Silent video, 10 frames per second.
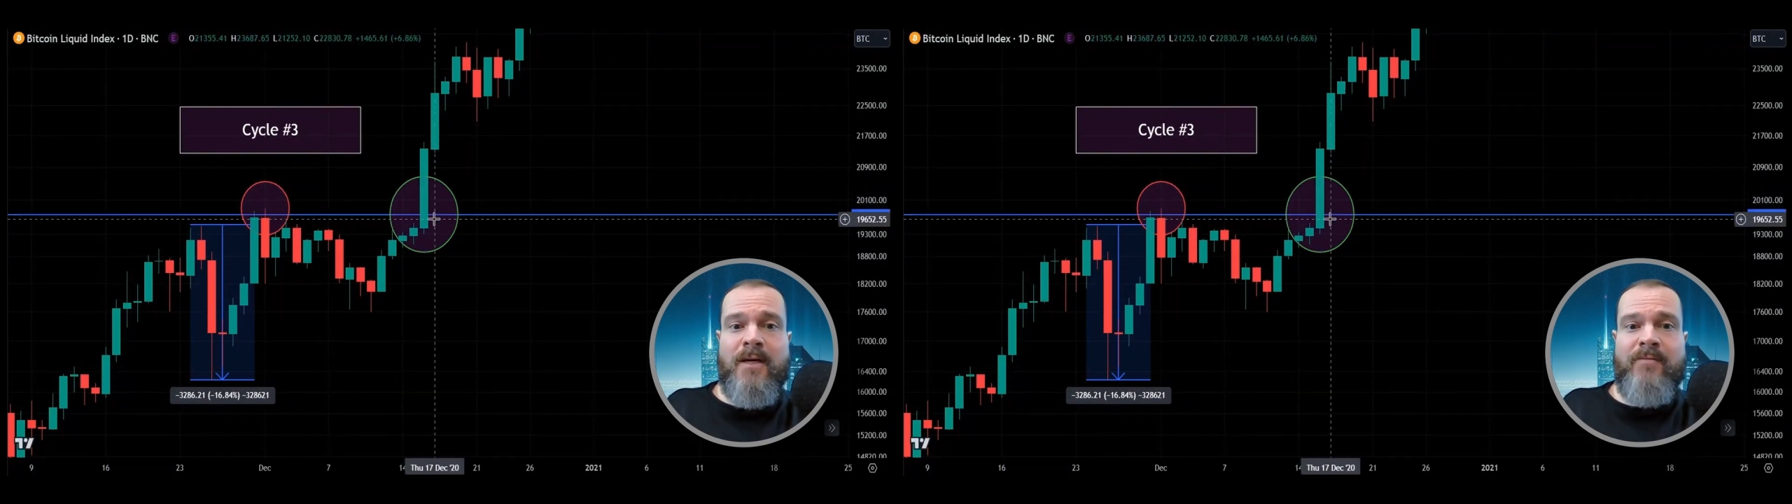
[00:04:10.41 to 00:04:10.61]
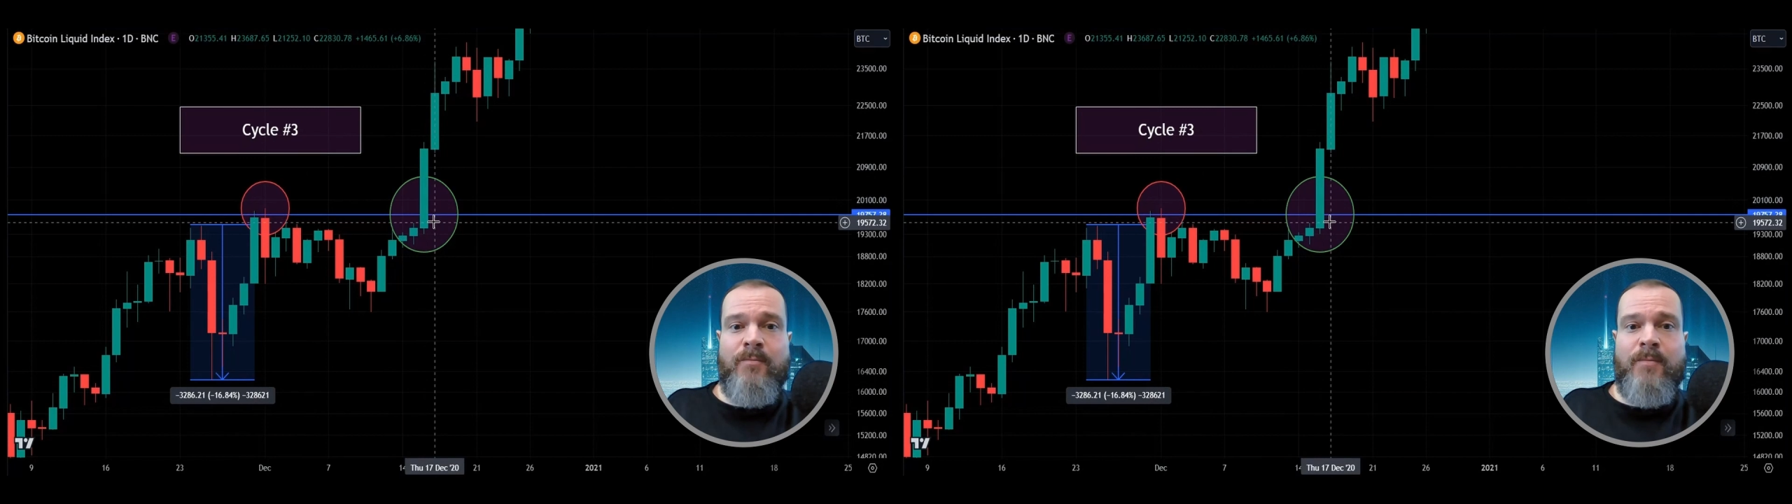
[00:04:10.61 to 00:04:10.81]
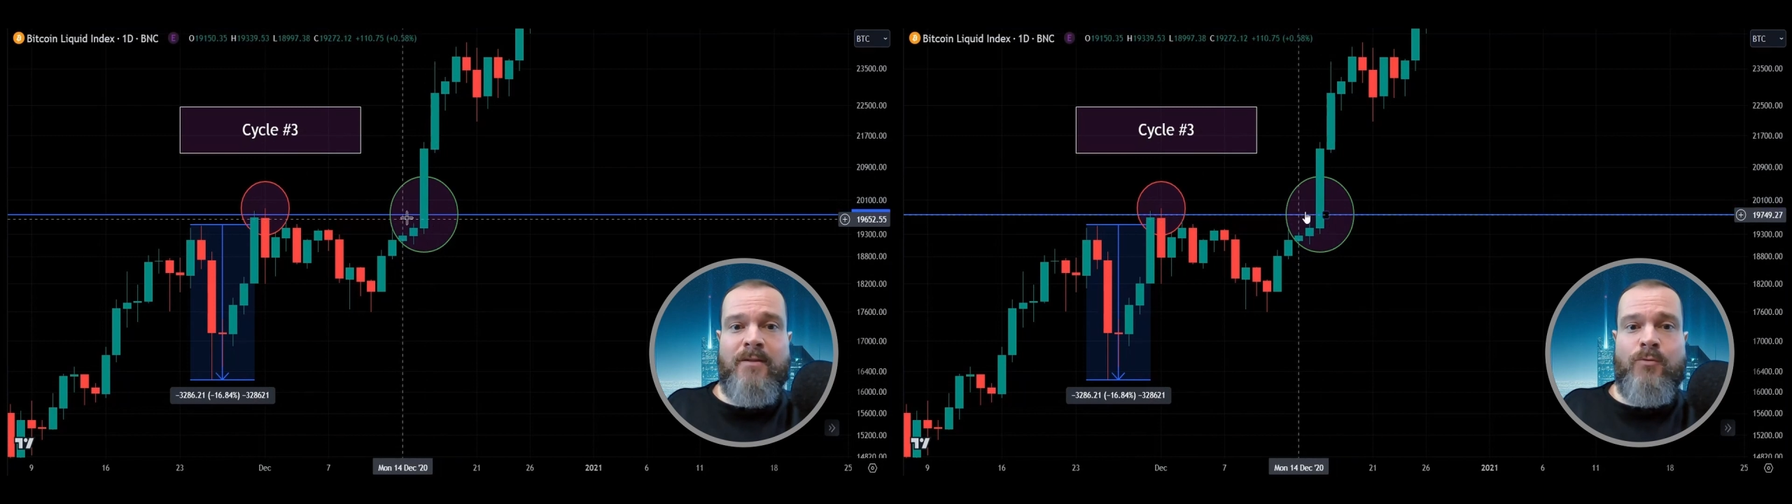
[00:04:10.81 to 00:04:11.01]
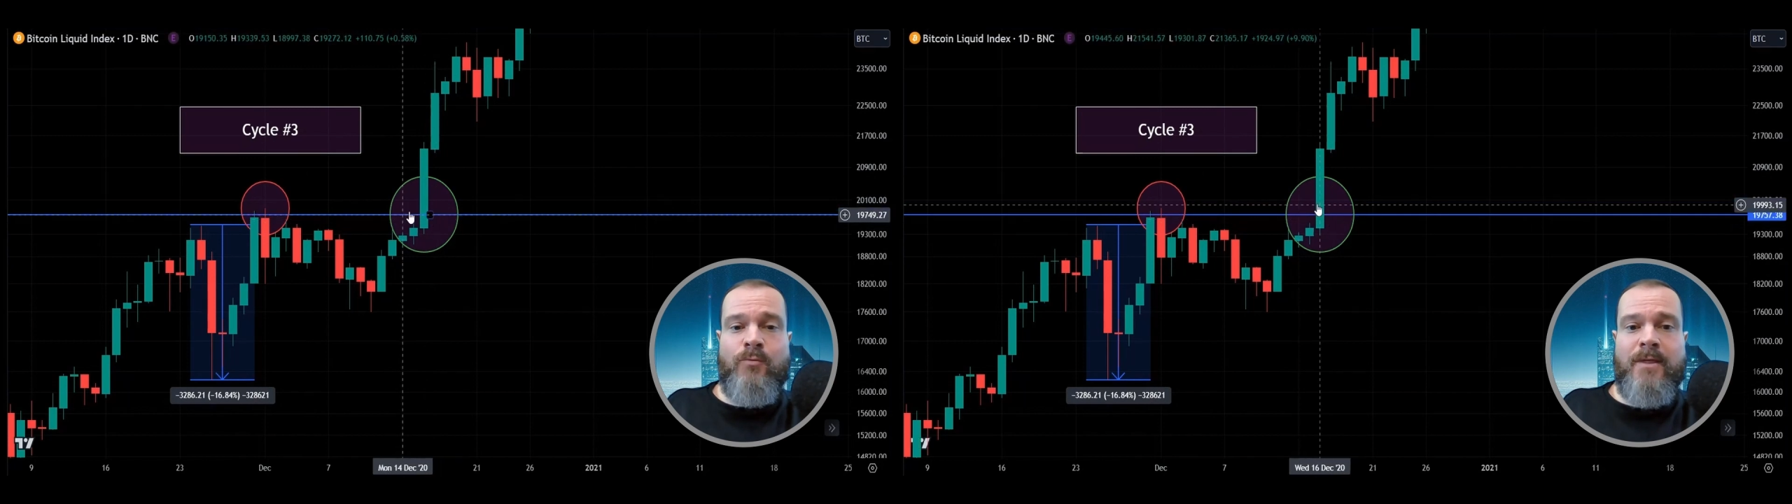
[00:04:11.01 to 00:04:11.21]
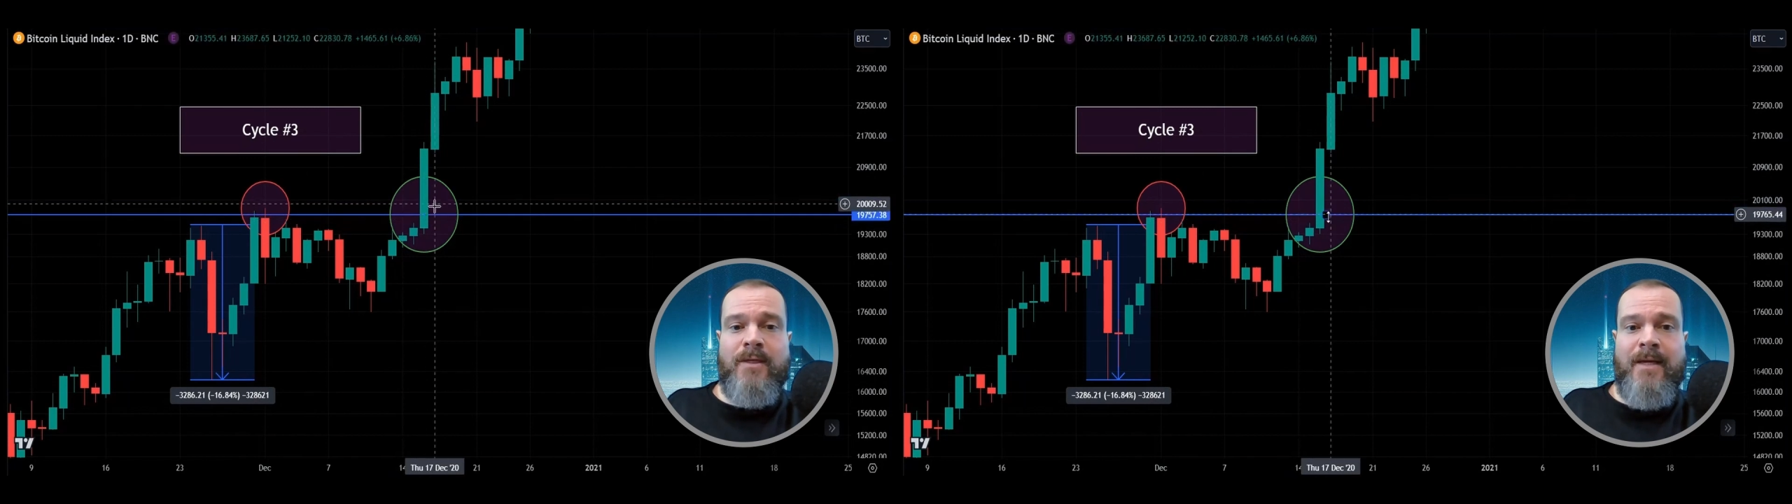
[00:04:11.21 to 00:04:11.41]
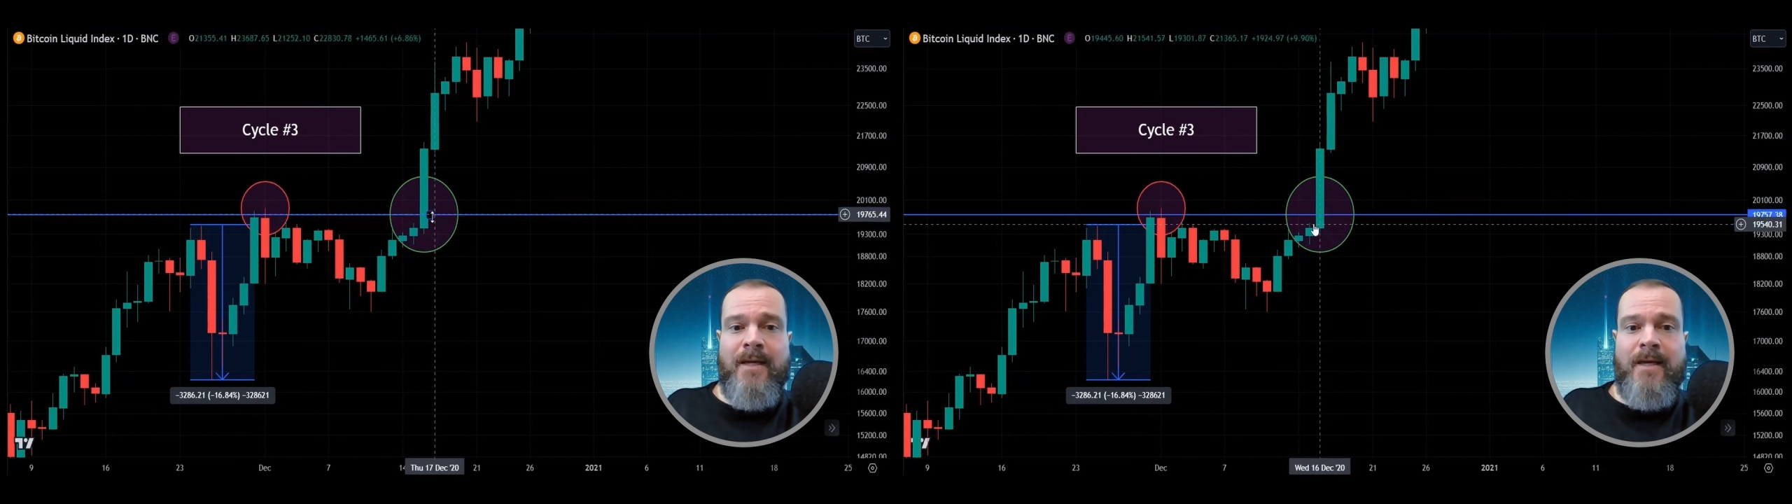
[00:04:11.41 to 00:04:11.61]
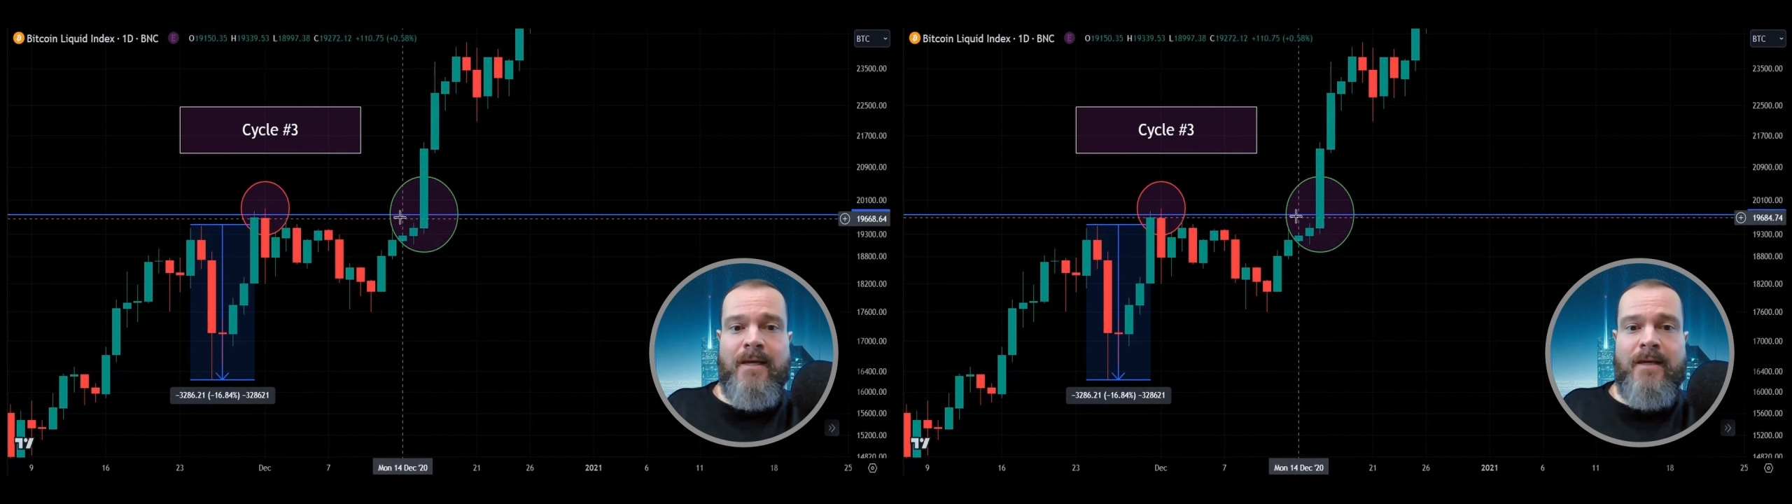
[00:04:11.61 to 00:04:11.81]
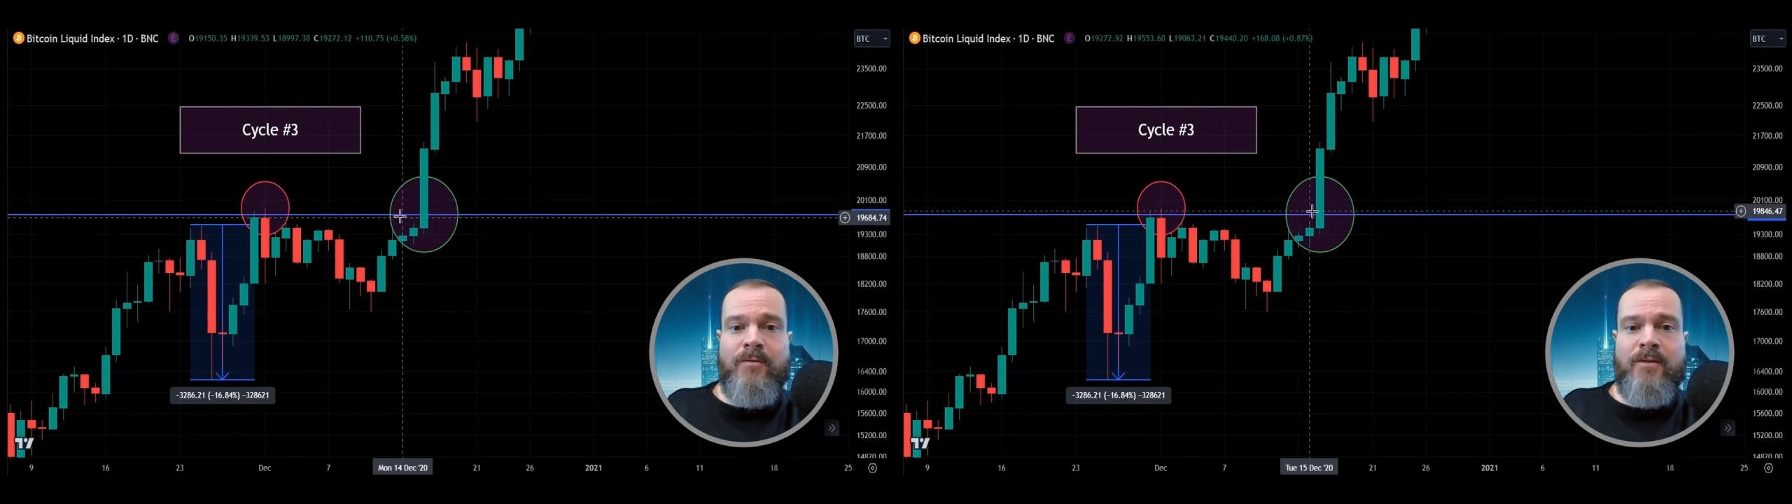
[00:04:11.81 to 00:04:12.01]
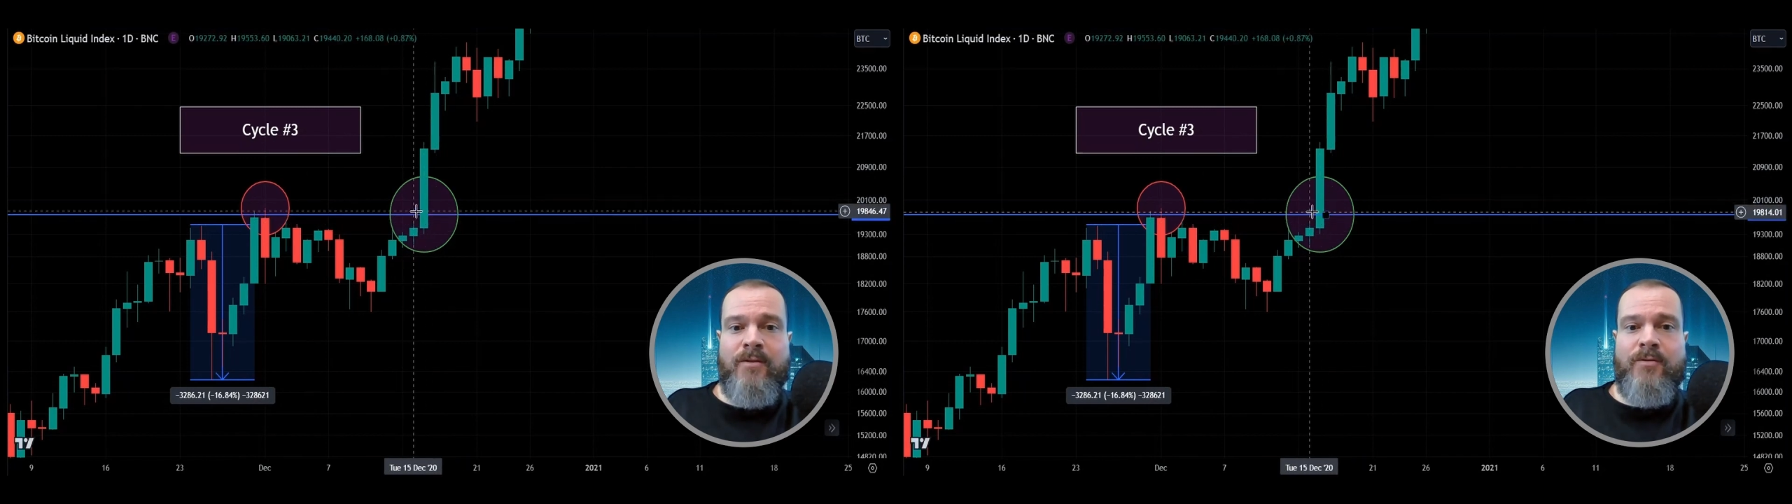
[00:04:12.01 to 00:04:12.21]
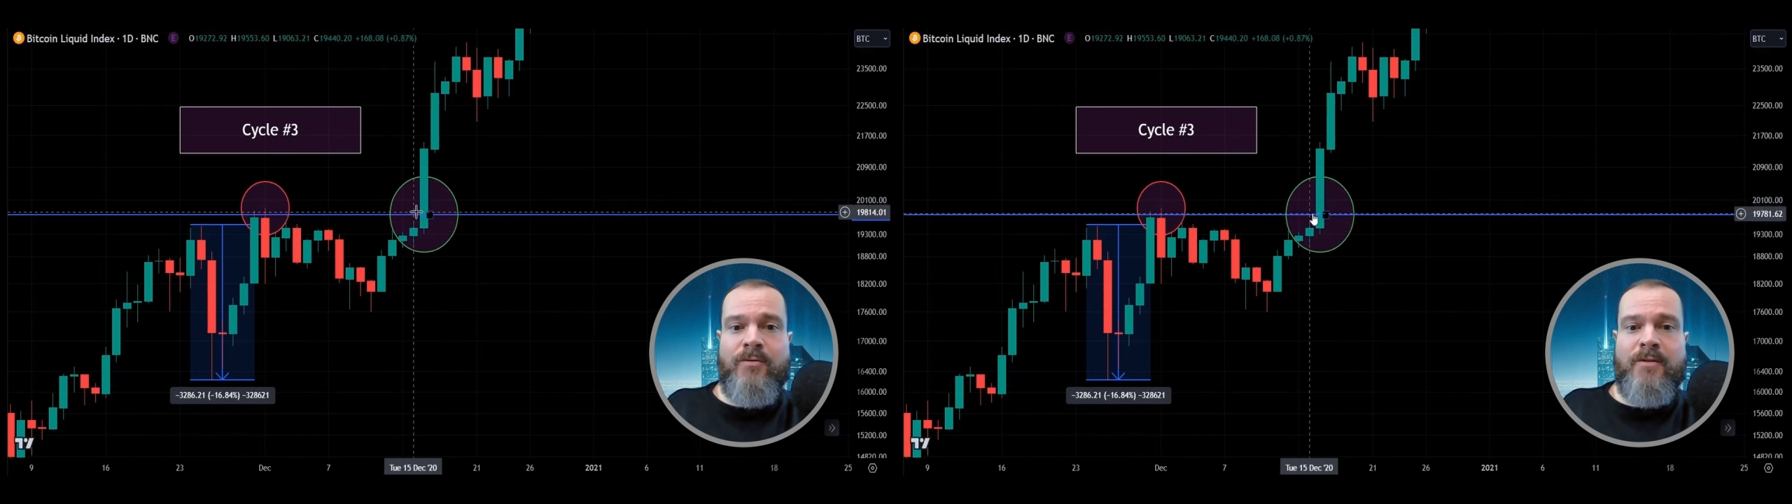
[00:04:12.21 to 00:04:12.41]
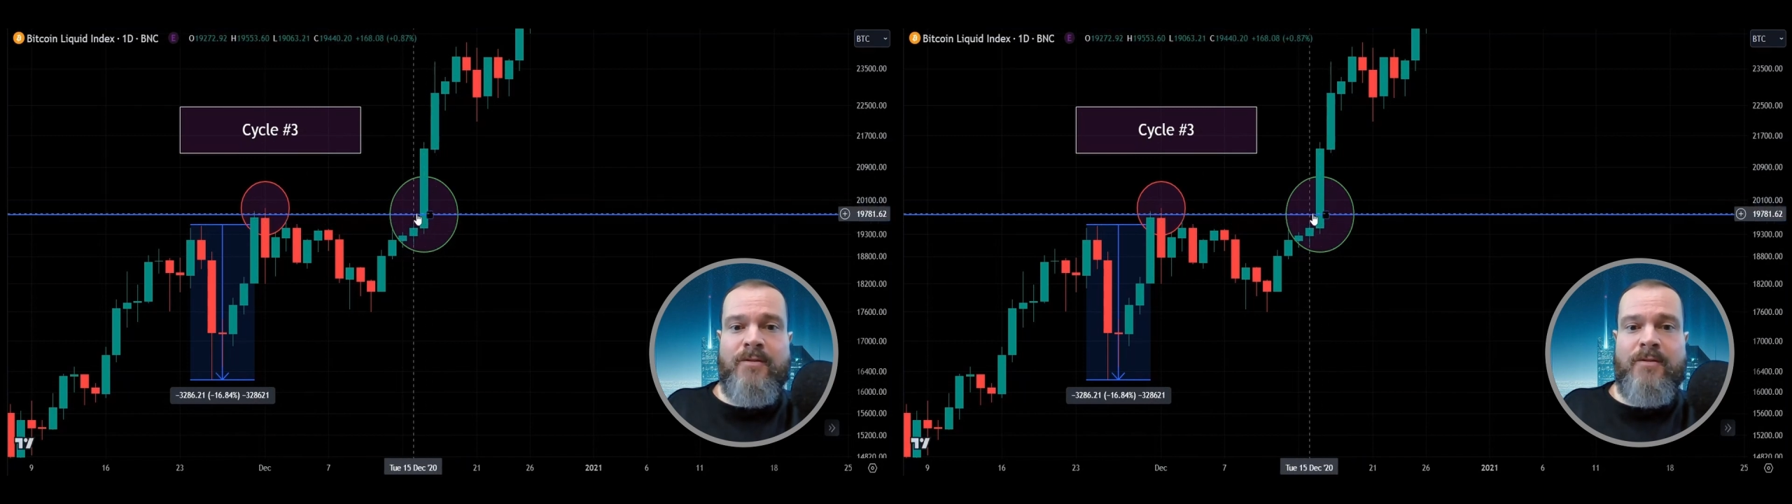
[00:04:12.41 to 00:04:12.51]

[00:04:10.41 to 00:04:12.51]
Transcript: high of about 20K on the third